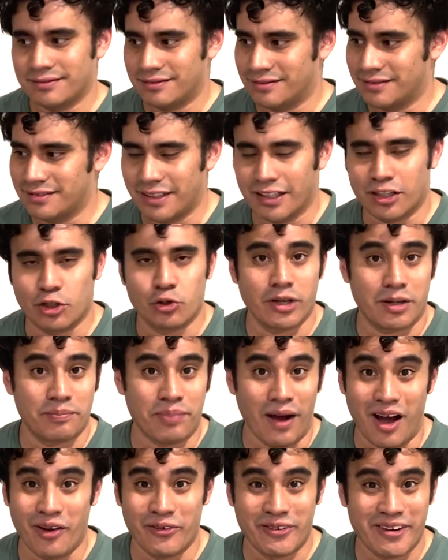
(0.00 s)
take a quick
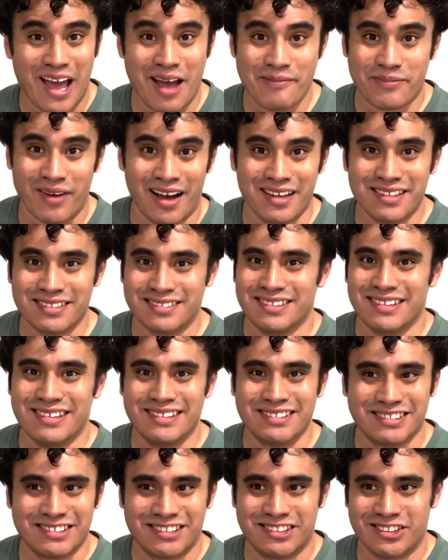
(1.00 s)
power nap, honestly, and
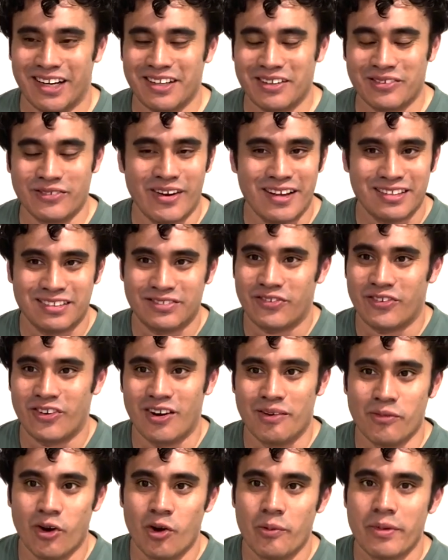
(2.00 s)
just try to rest for a
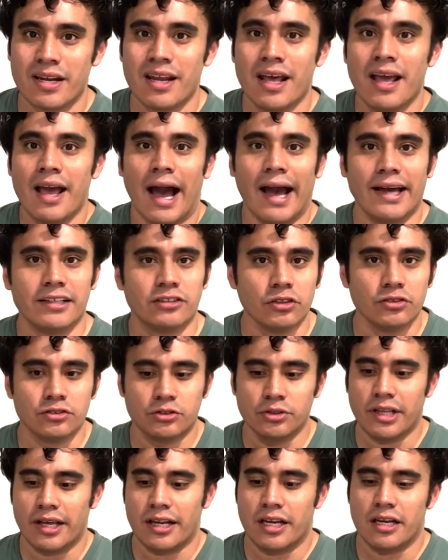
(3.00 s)
moment. I don't do
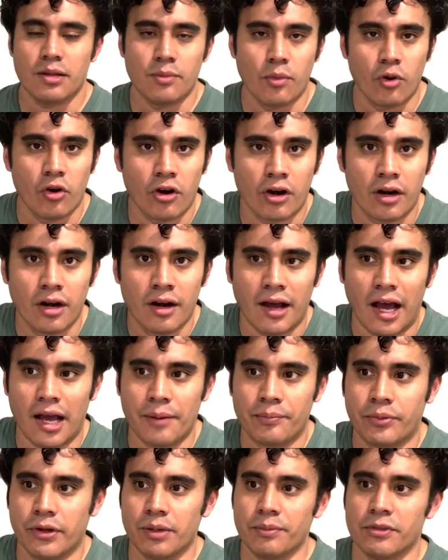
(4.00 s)
that anymore. I
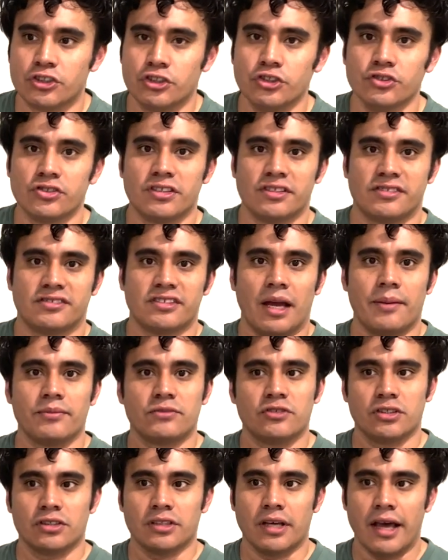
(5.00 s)
pretty much use it as time
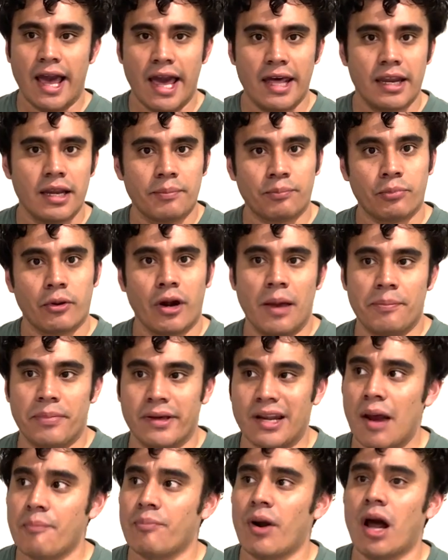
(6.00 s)
to edit, prep, and
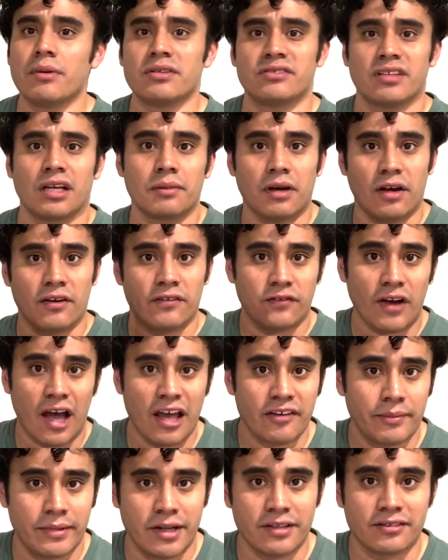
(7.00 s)
I probably take about 5
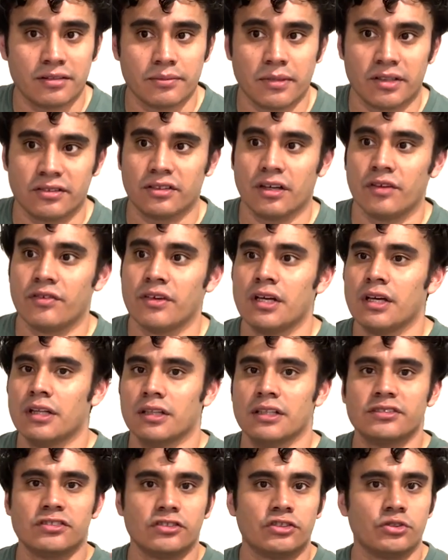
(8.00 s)
minutes to myself,
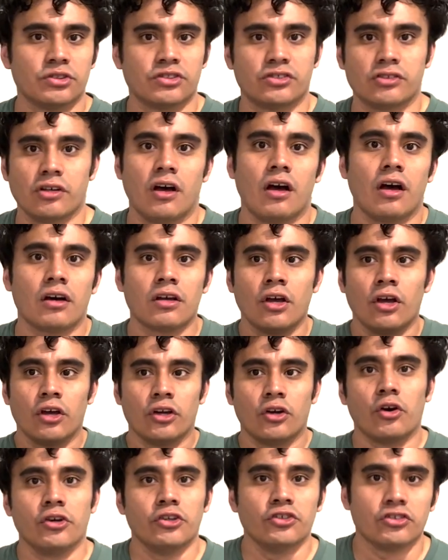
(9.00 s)
listen to a song,
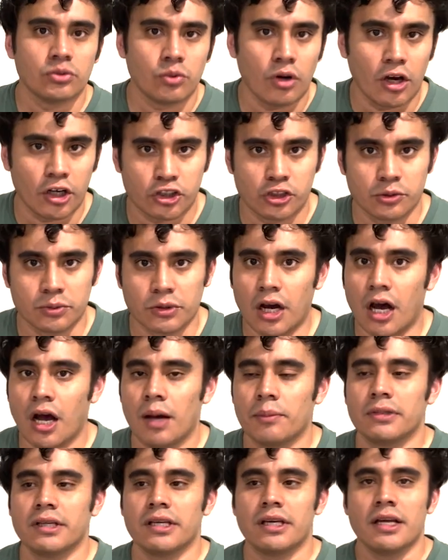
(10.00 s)
go use the washroom
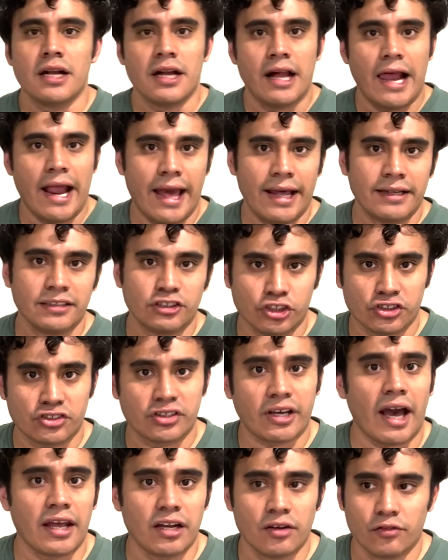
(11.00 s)
calmly, and just
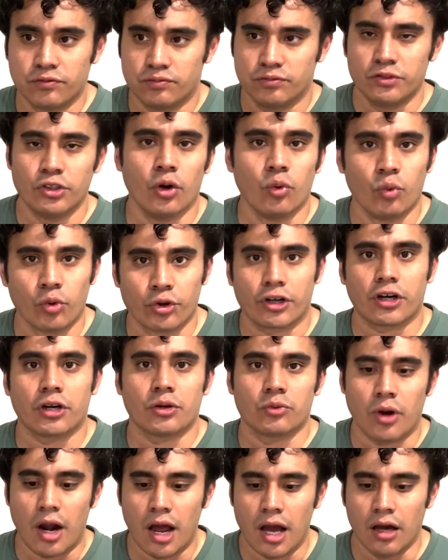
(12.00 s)
kind of, work
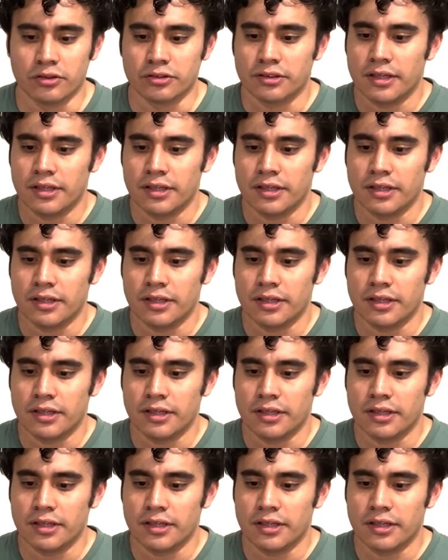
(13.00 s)
around.